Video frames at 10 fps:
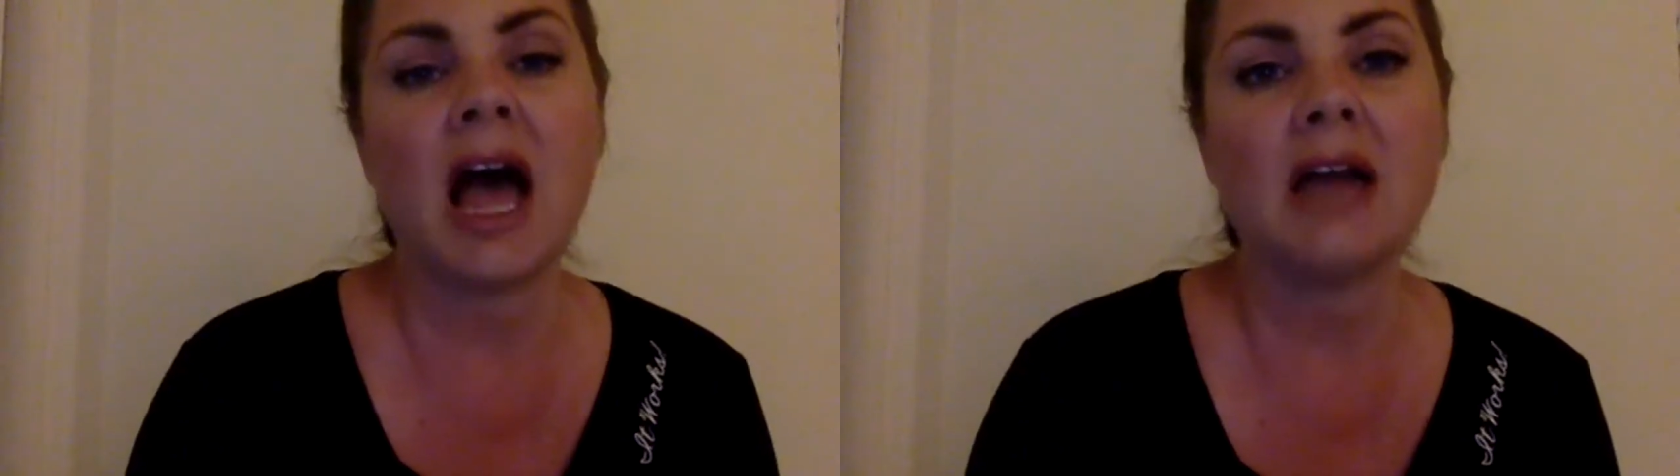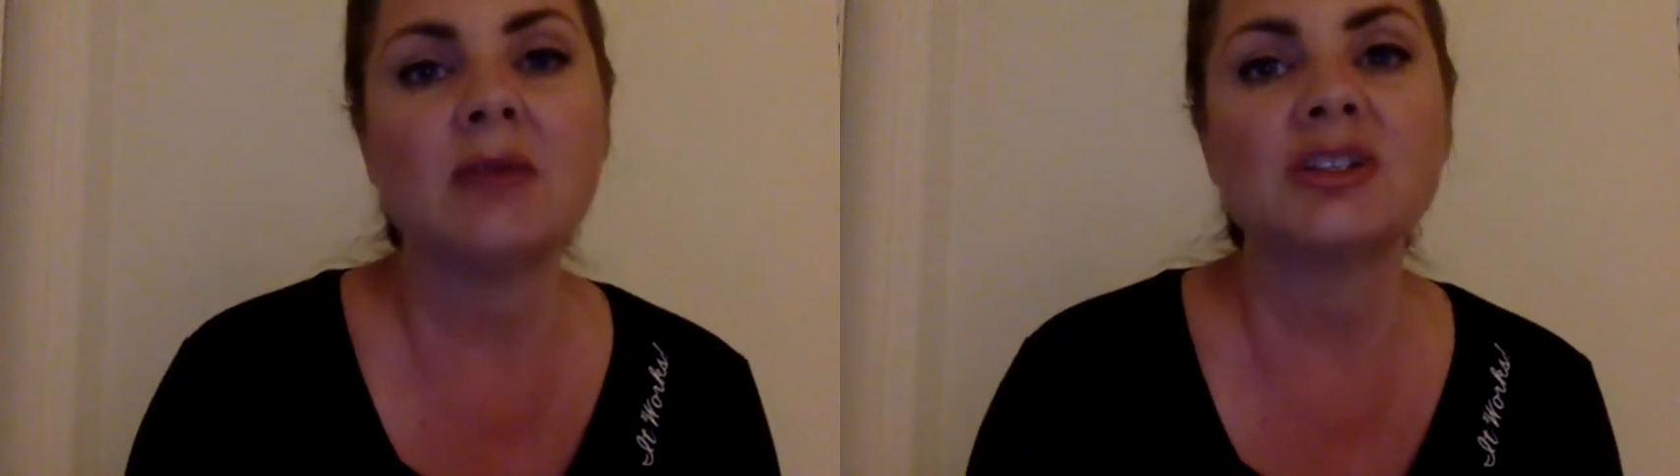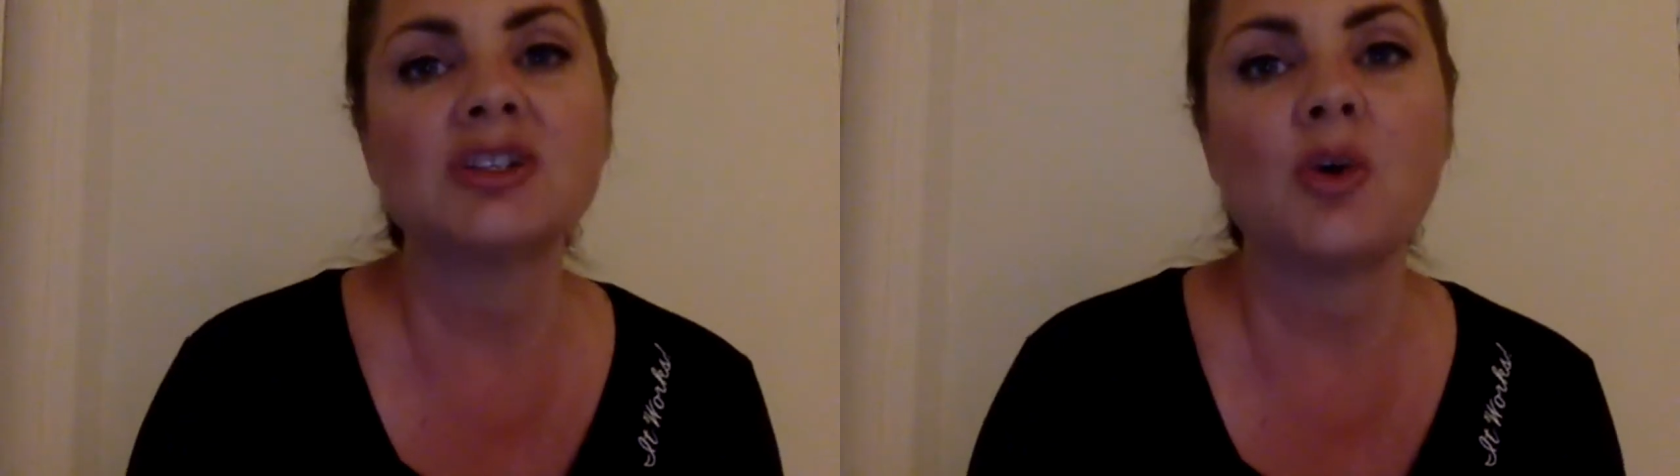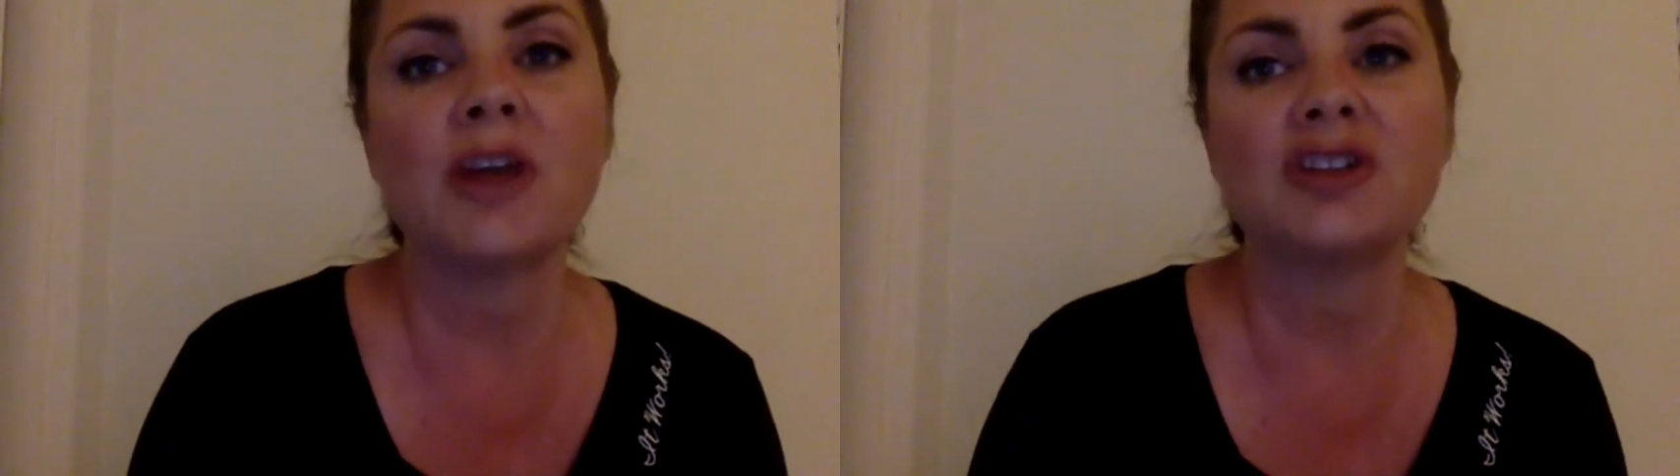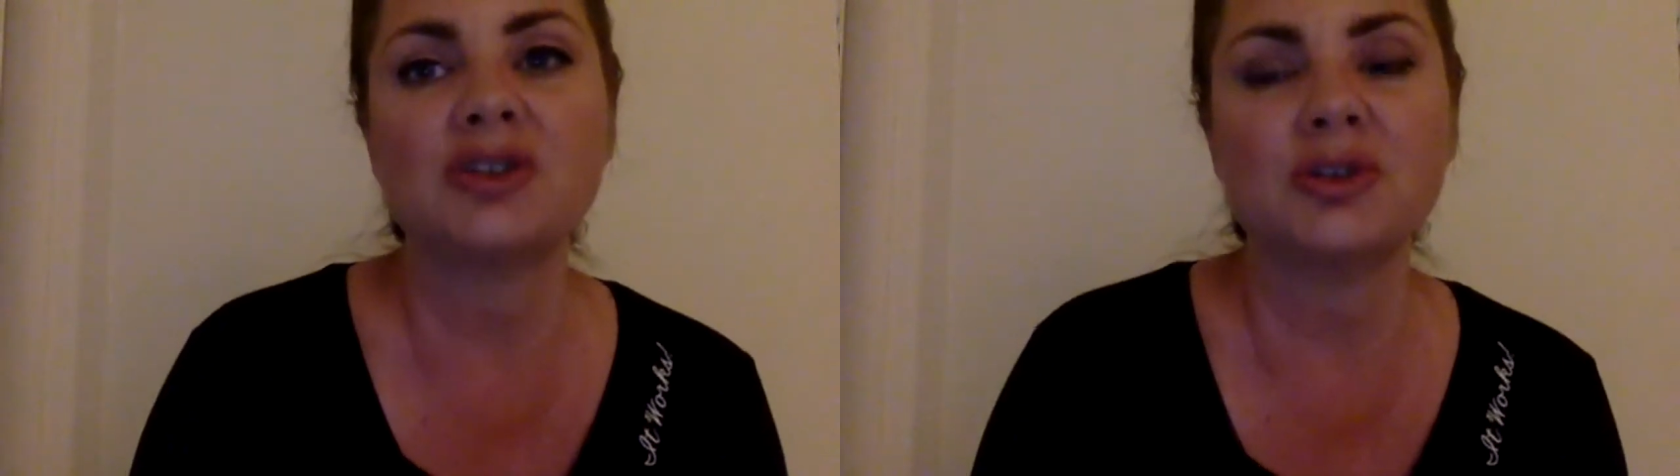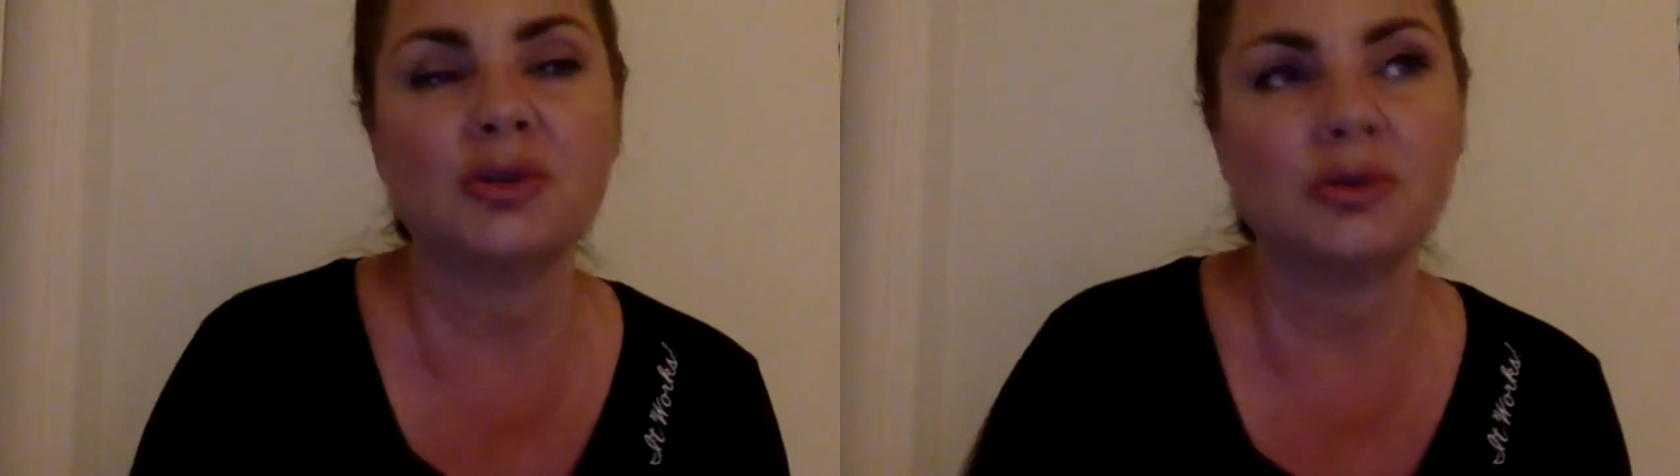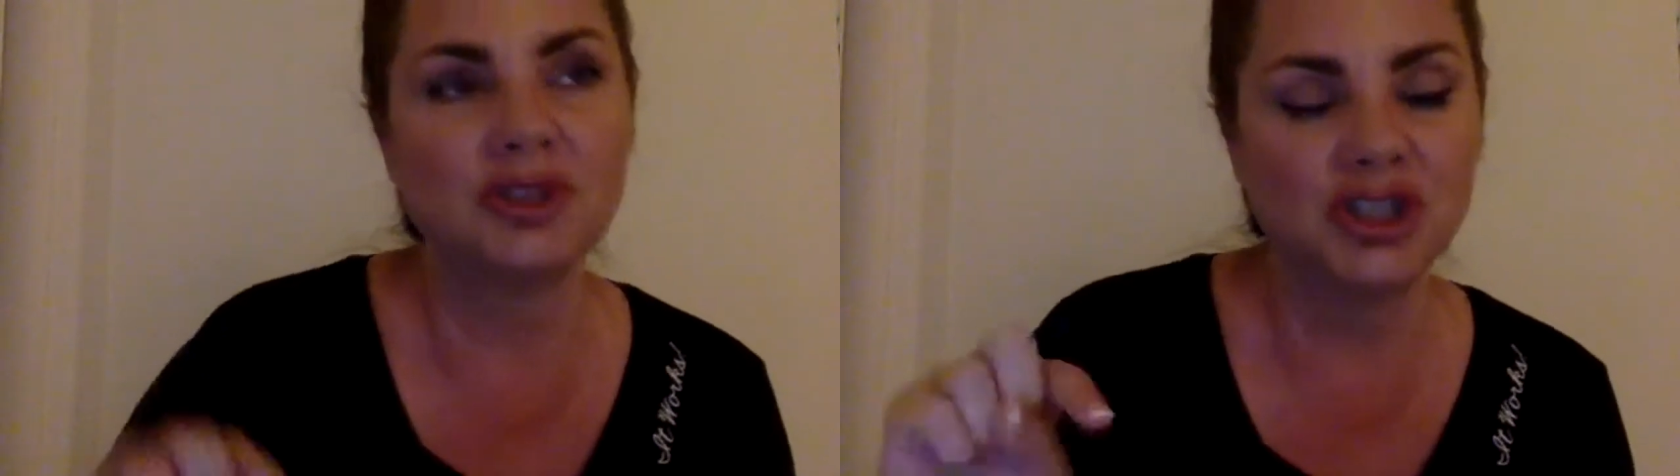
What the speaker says: I was going to